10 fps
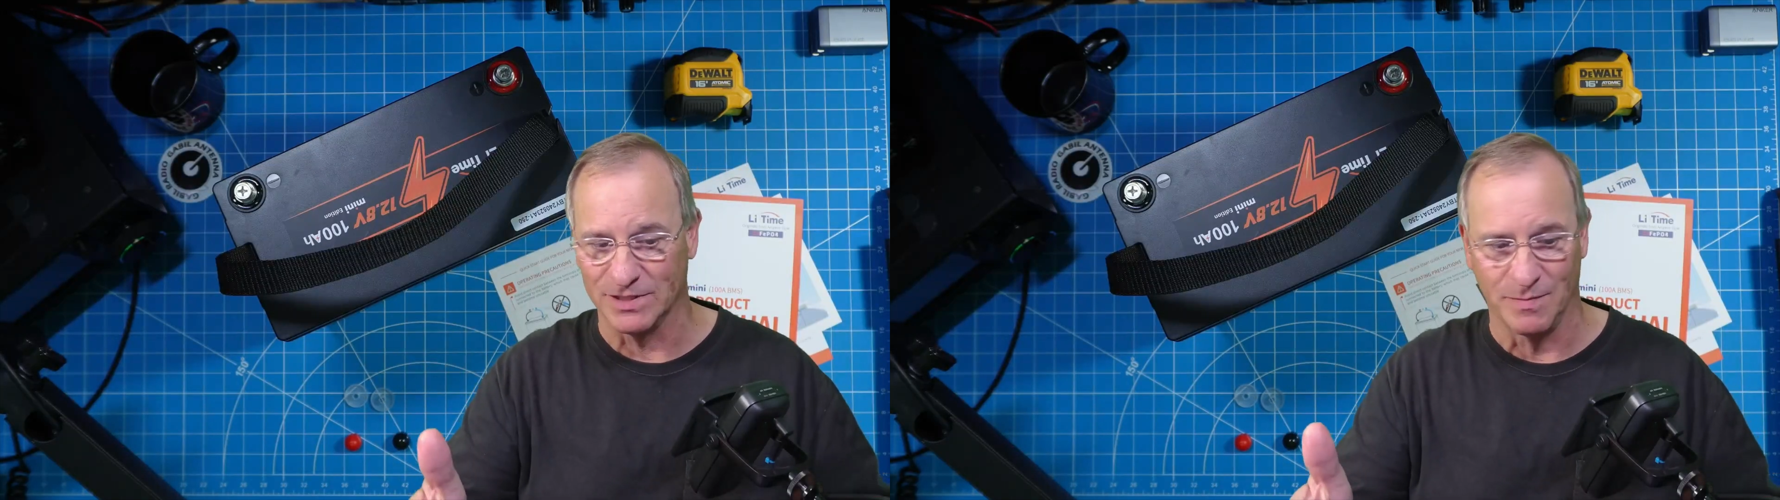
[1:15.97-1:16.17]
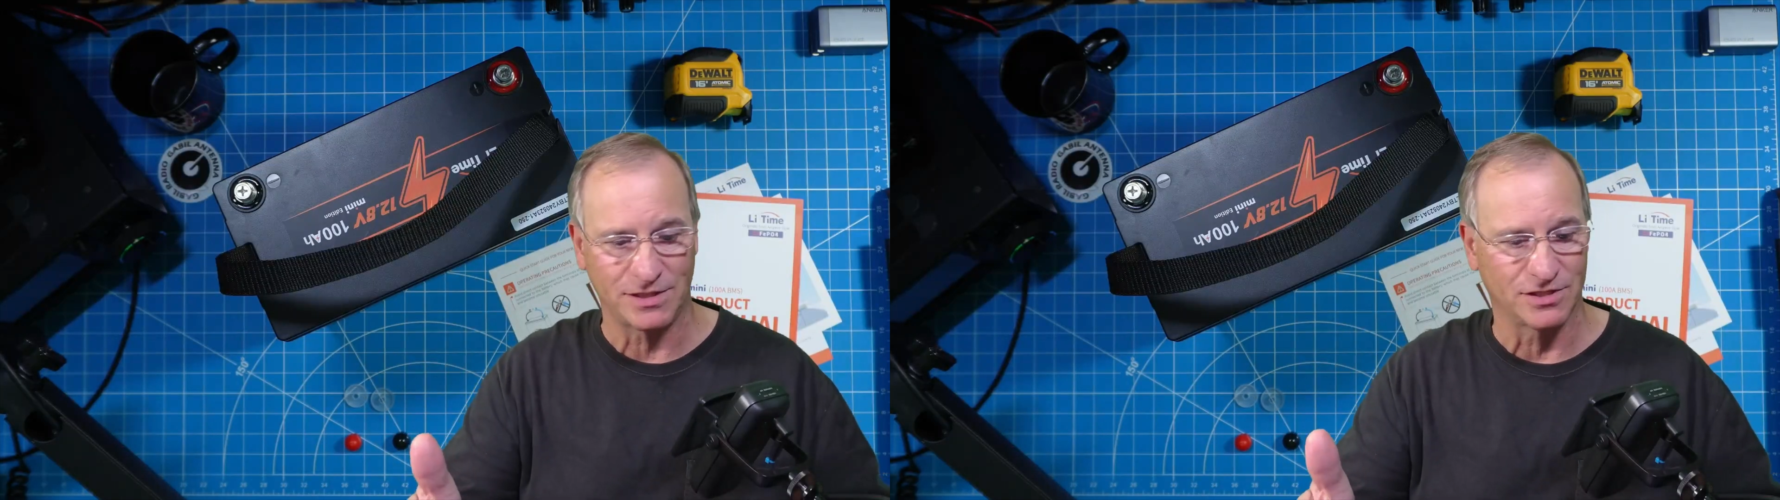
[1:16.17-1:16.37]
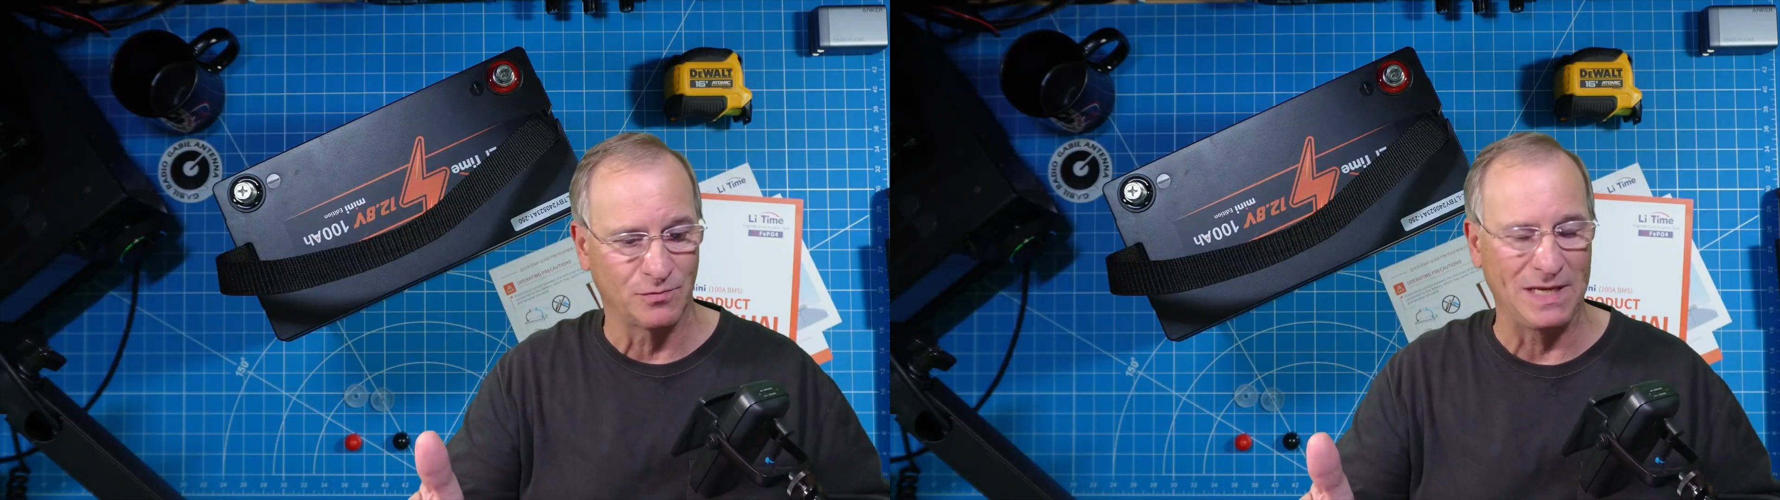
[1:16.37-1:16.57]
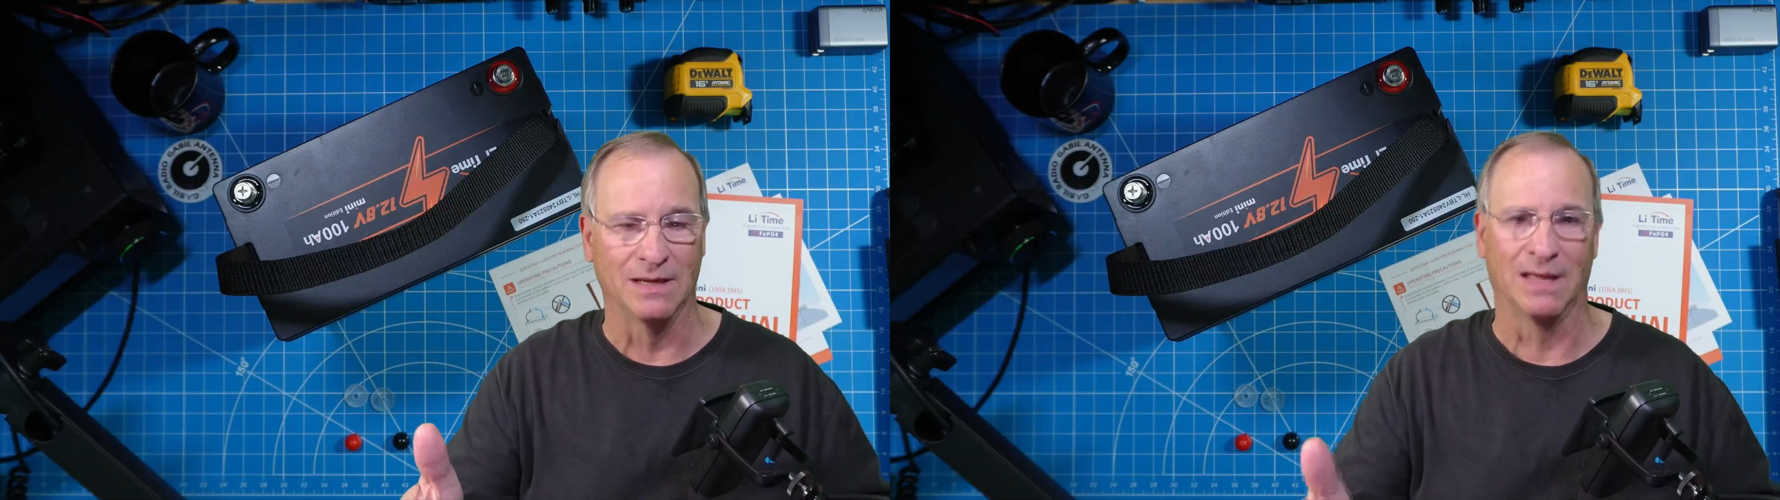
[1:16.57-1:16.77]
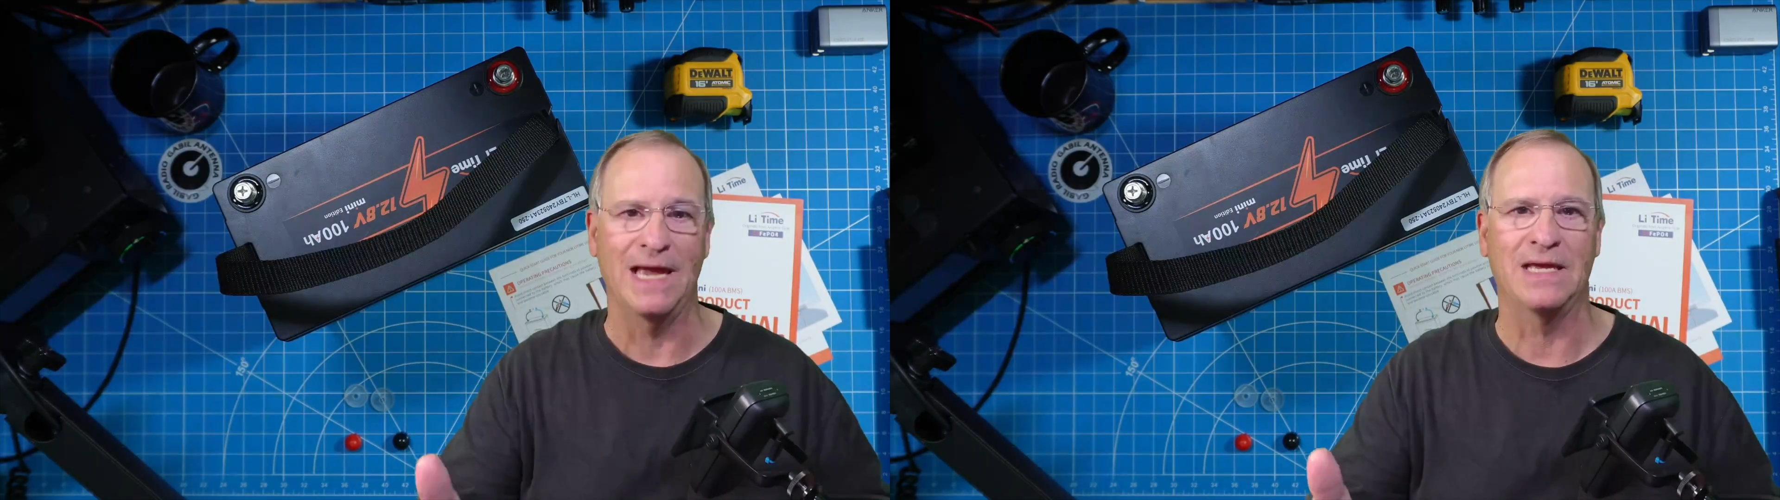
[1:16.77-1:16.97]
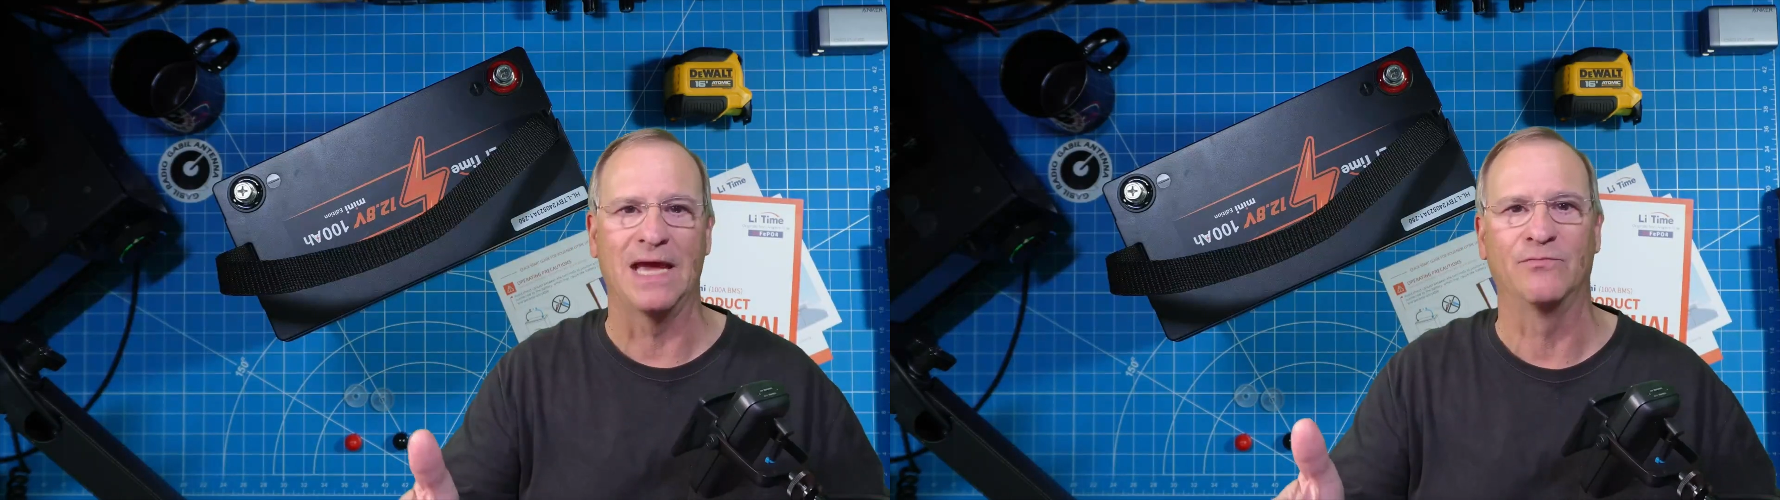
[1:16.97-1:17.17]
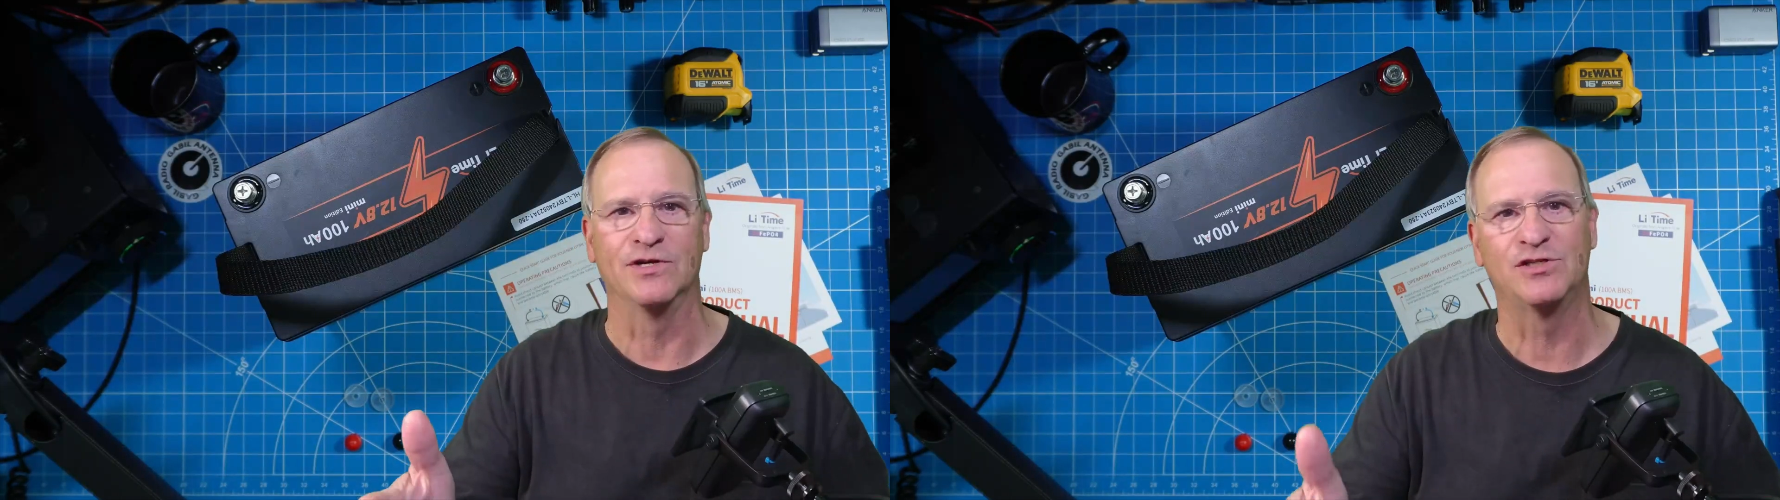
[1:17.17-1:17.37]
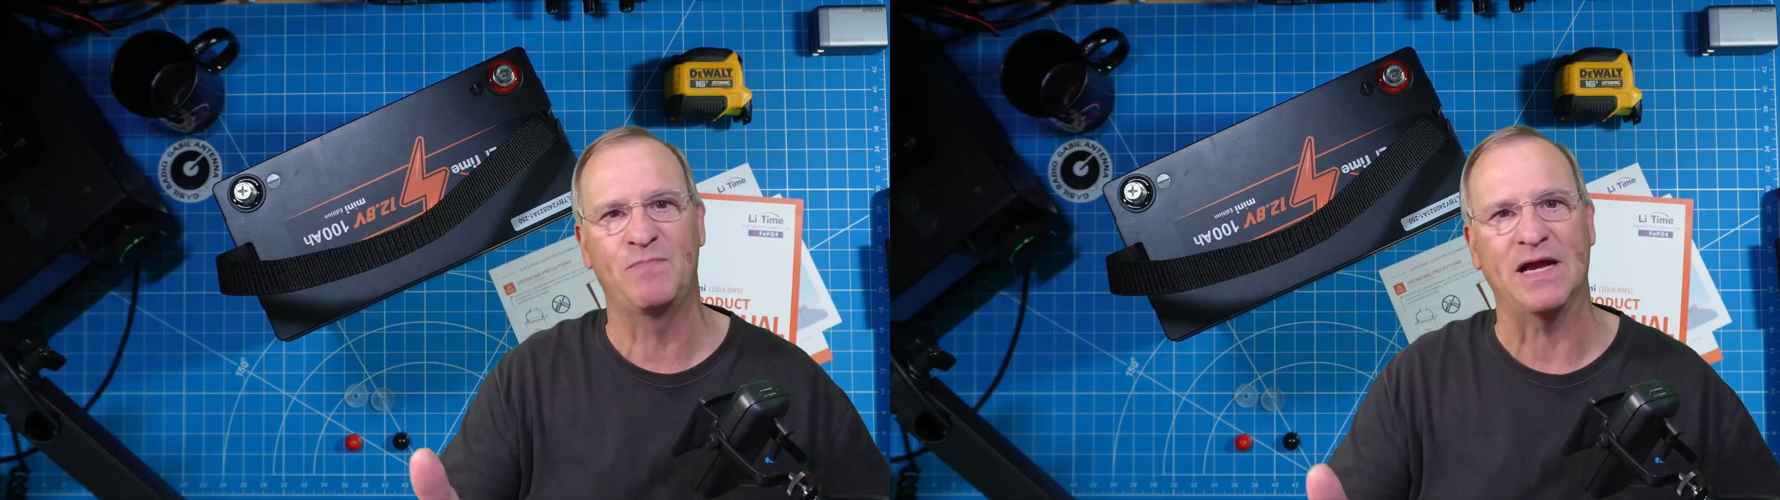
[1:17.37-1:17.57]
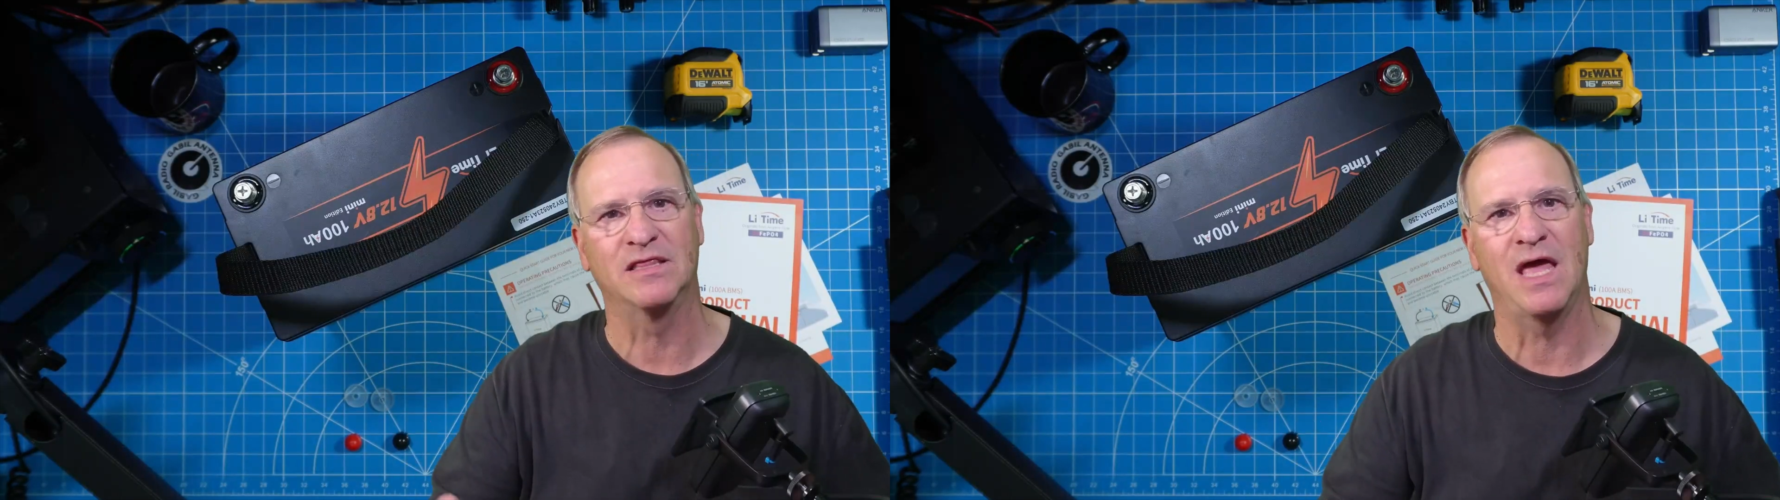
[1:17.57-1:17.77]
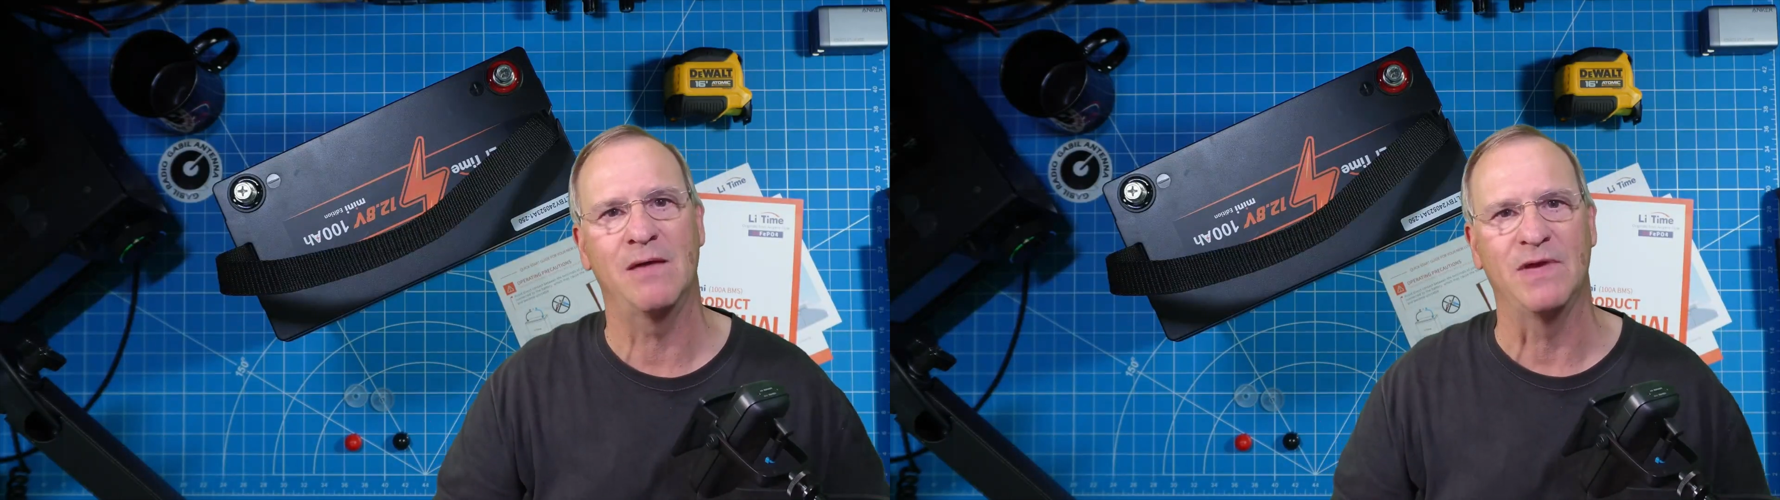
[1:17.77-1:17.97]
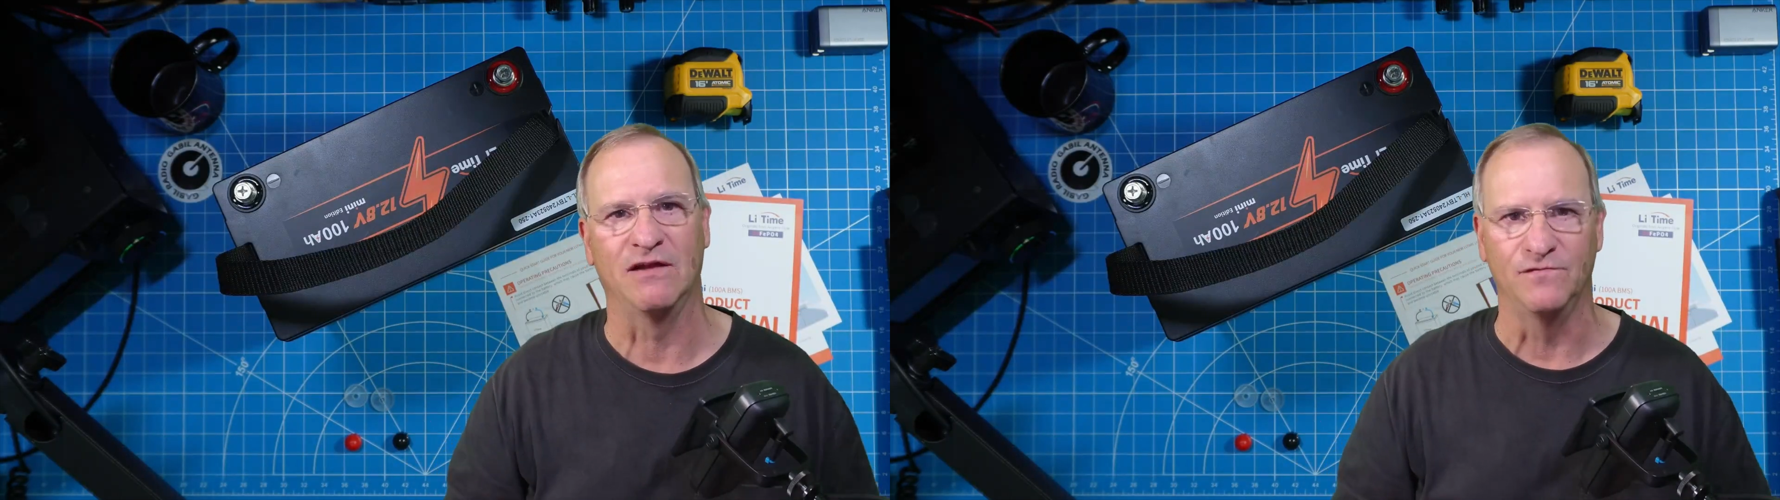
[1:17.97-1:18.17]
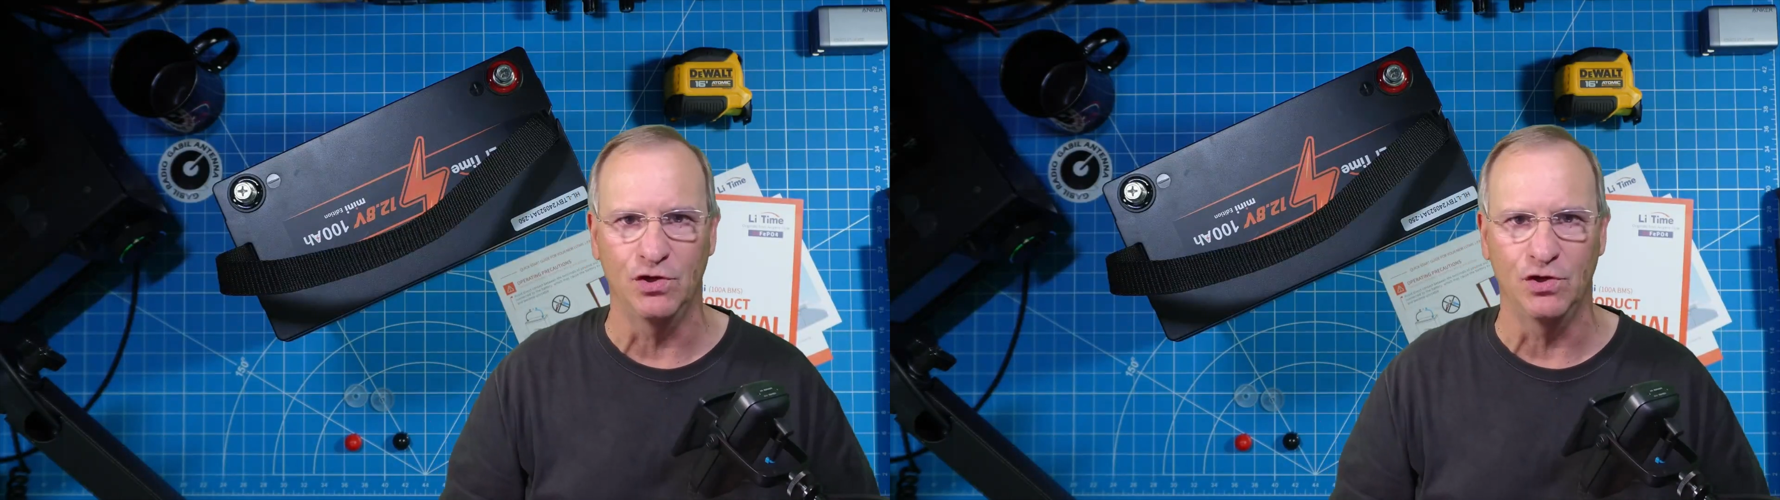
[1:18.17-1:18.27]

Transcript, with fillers: as much as we like and respect them and